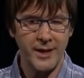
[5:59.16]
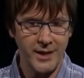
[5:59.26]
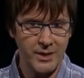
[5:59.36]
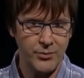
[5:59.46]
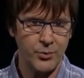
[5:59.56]

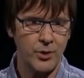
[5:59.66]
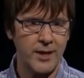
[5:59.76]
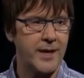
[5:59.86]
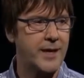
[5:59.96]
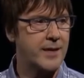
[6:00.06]
emphasis
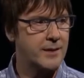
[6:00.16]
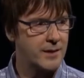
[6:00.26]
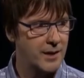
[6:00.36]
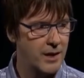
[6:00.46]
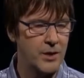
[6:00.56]
on the
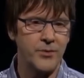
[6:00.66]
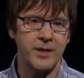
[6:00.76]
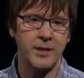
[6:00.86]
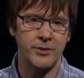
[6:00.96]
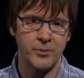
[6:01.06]
PS5, but that they're
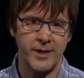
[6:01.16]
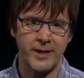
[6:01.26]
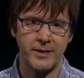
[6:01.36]
just willing